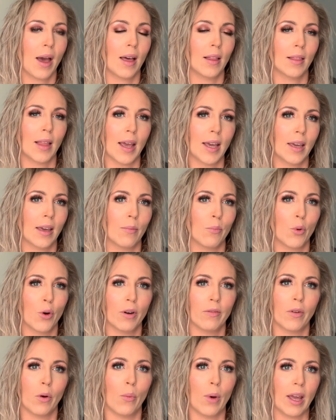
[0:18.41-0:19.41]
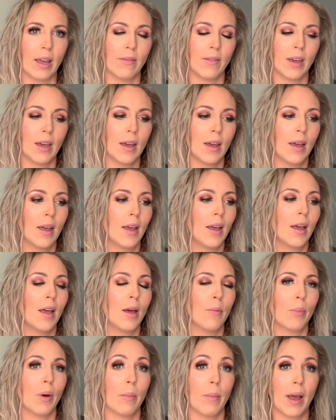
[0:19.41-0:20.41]
I like it more of a wavy,
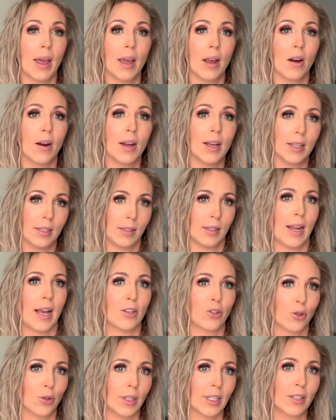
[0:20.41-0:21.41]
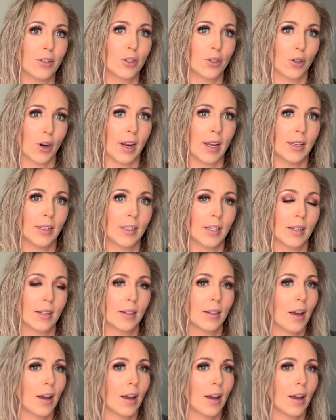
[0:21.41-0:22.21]
but my hair is naturally straight,